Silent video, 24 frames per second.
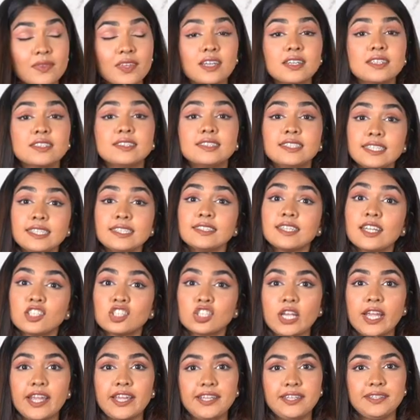See,
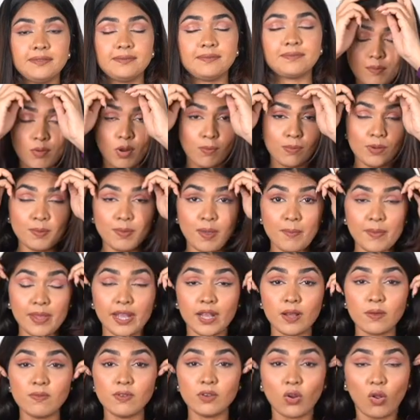such I probably my
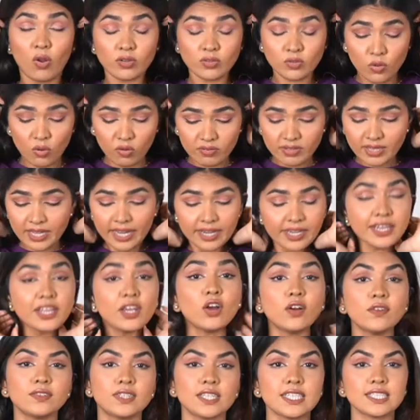makeup will not go with any
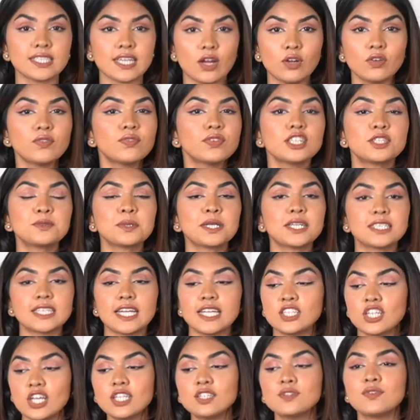of these outfits because
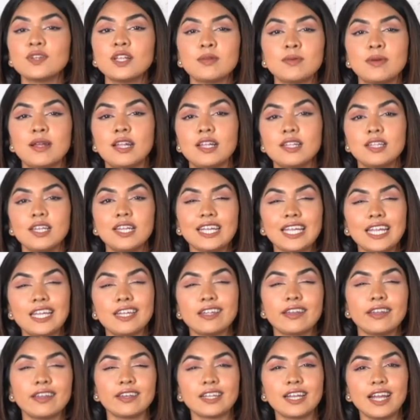I just feel rather like
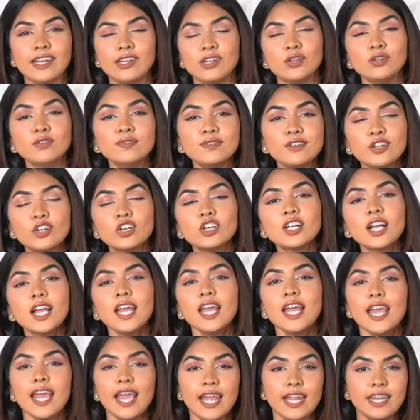Indian kind of look
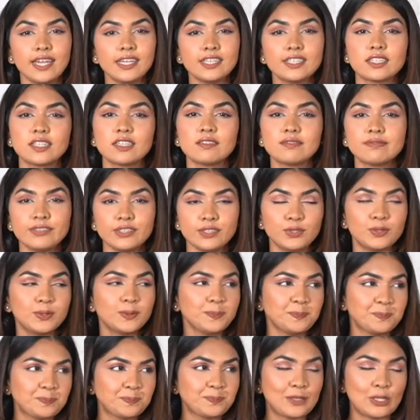and you
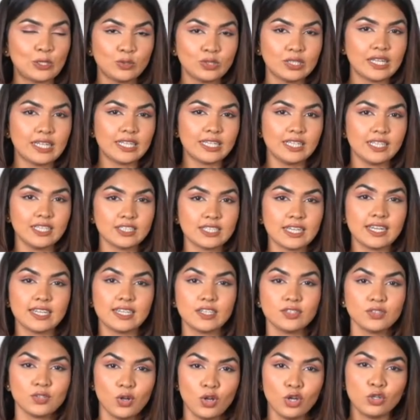know looks like this and
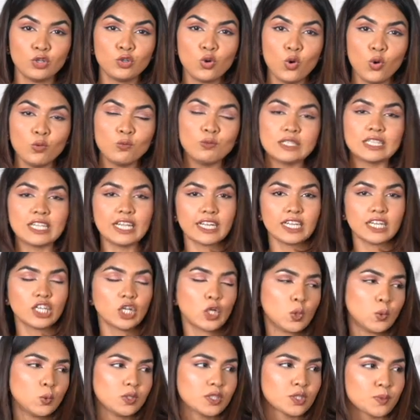does not go with like a
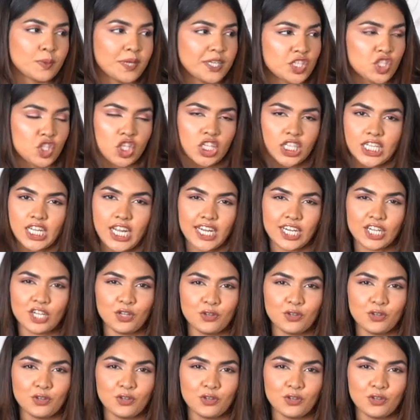cool sweatshirt kind